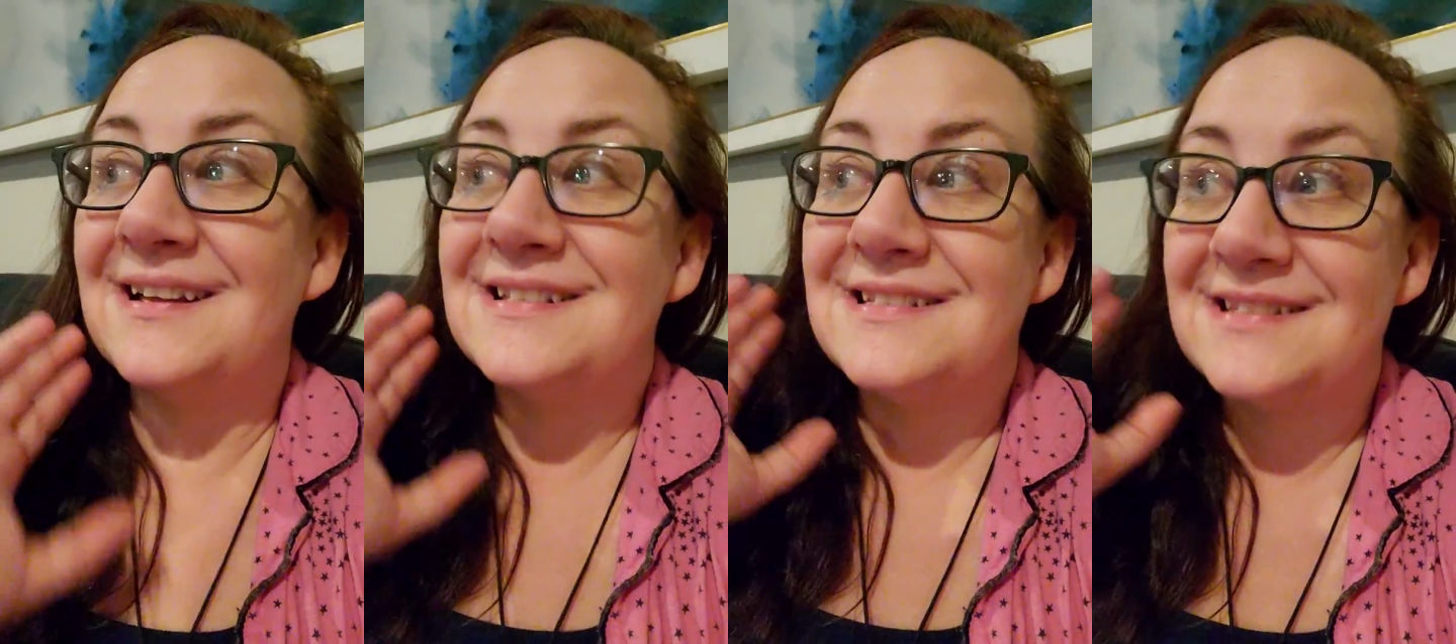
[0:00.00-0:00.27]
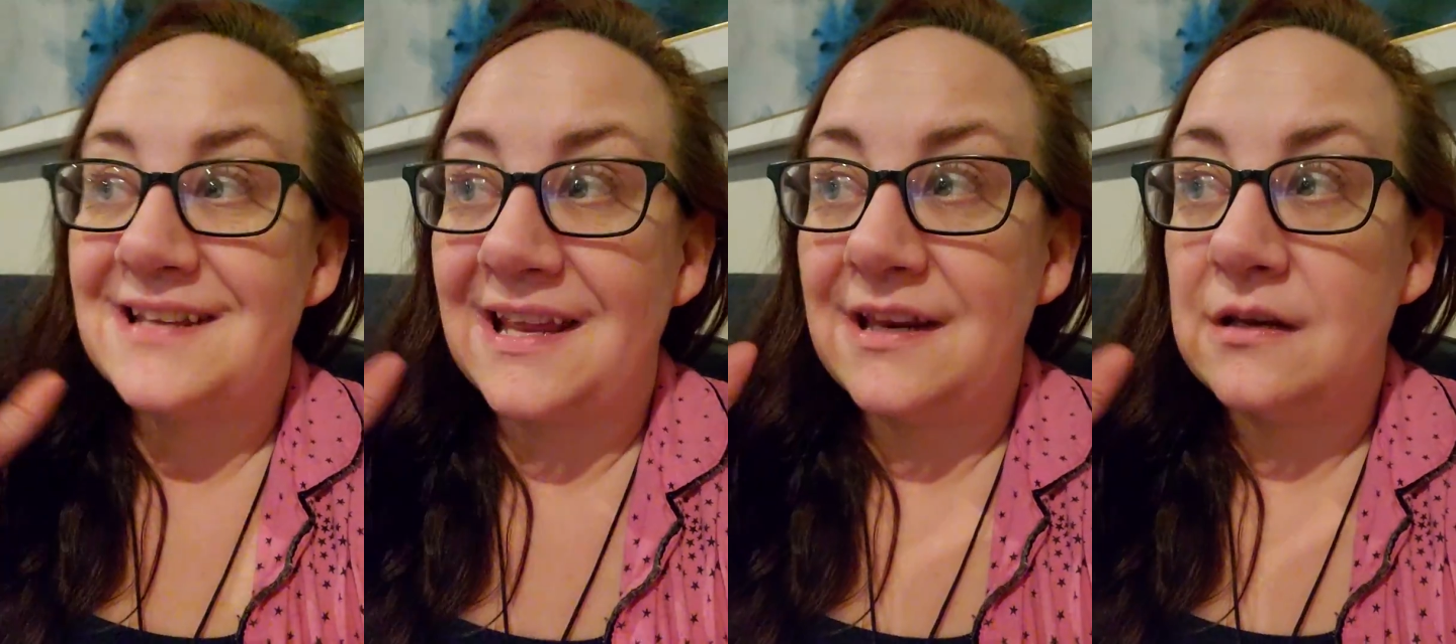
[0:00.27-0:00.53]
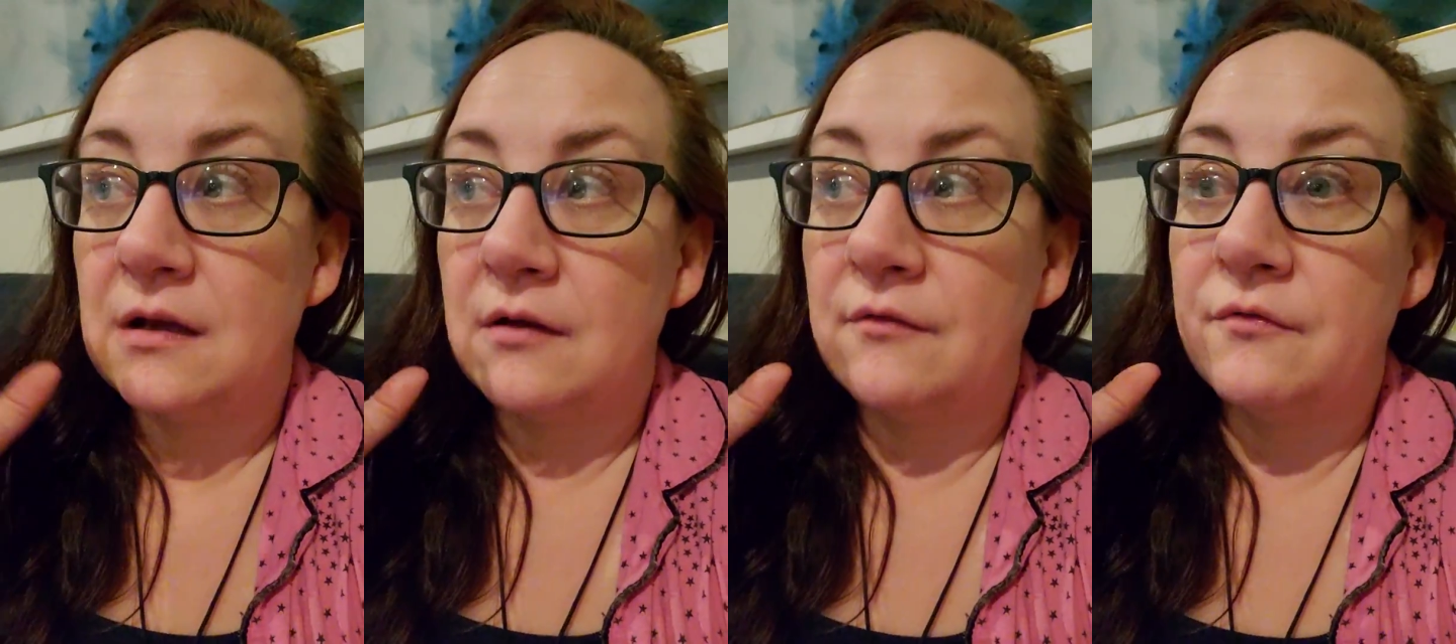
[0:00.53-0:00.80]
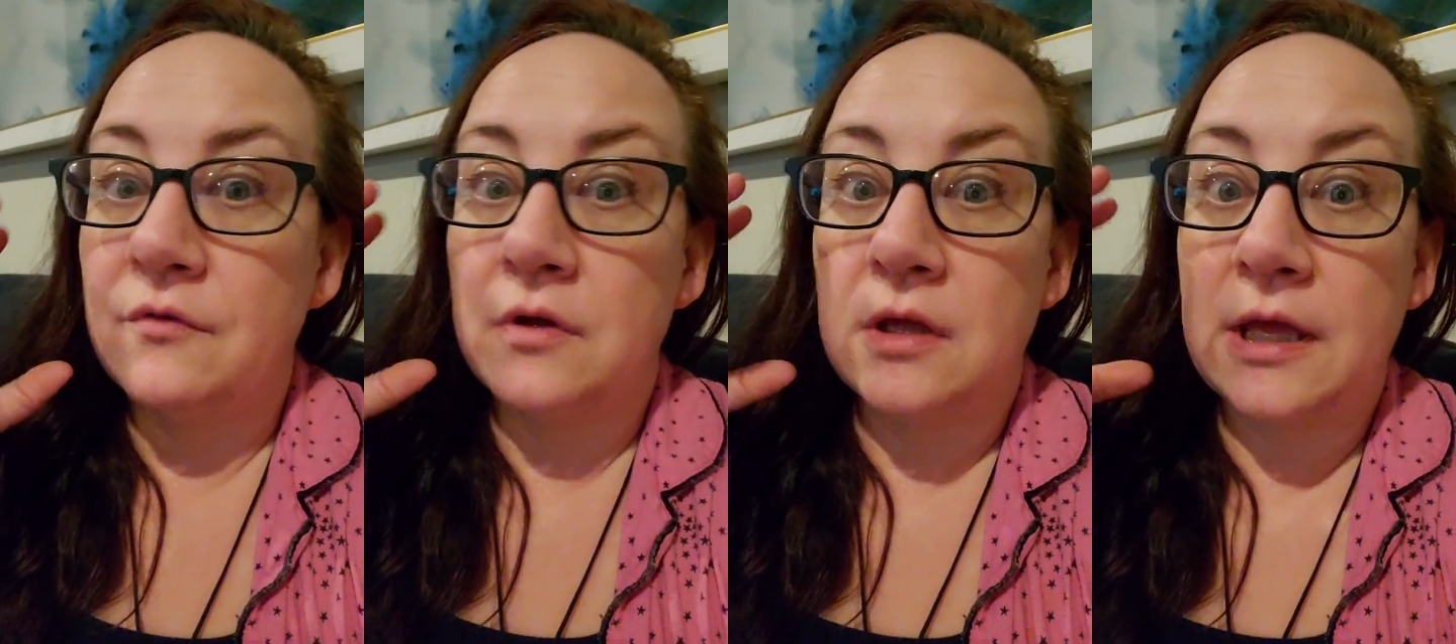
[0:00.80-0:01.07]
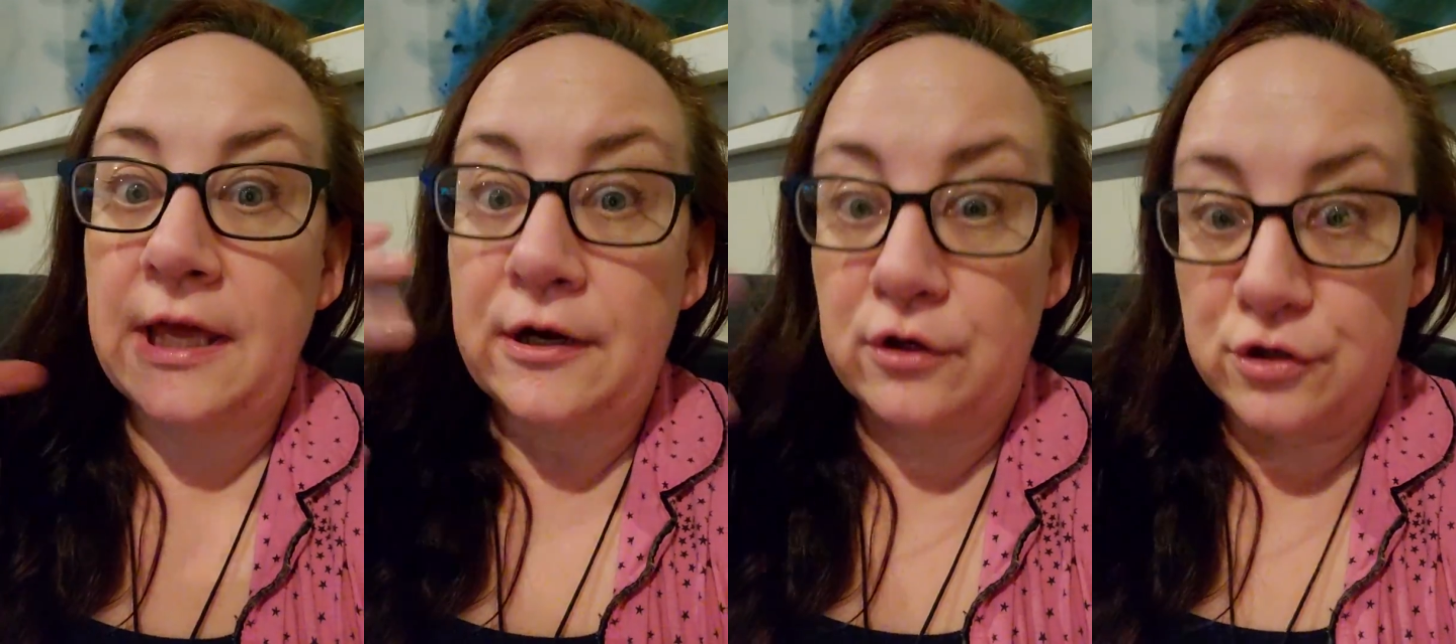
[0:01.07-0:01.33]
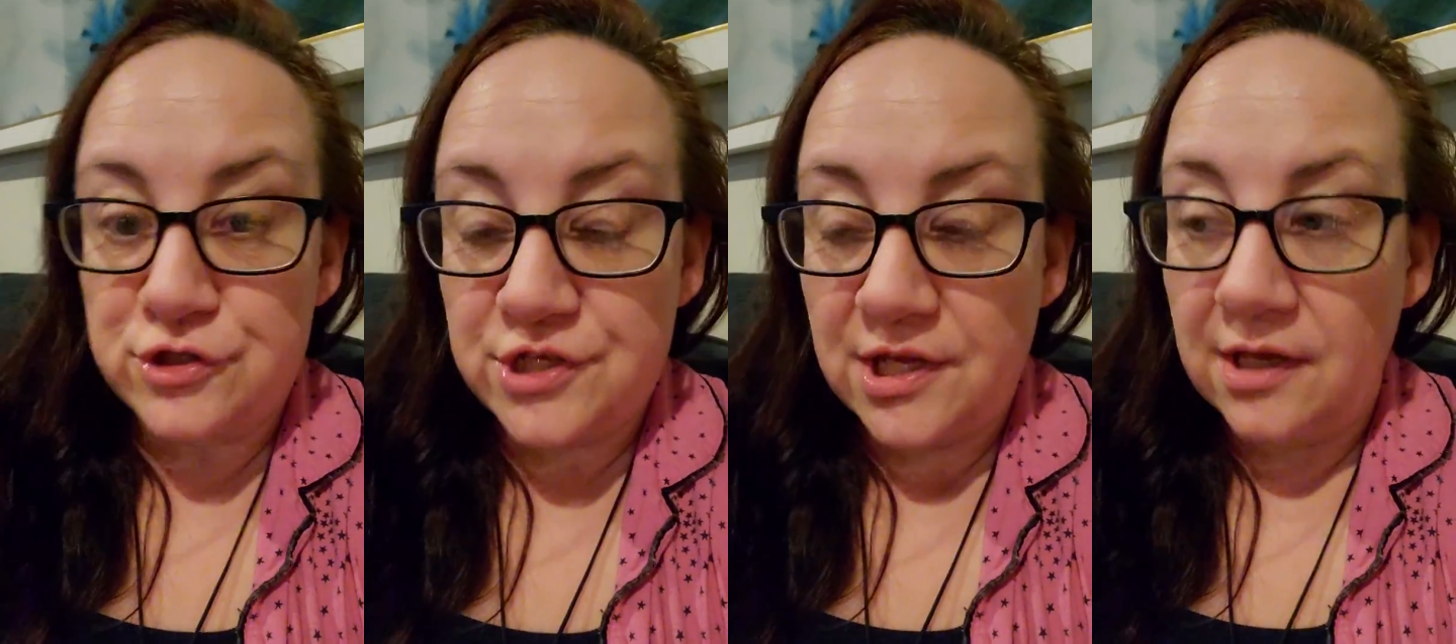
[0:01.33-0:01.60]
state of
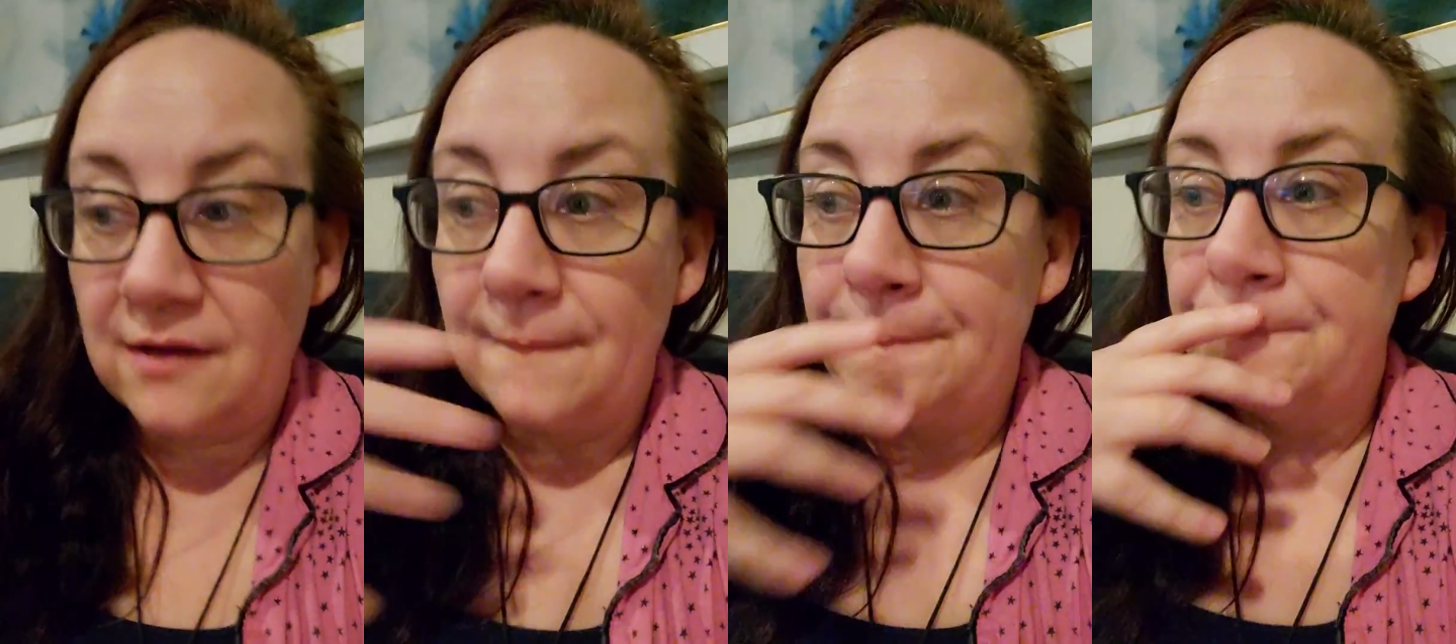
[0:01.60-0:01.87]
energy.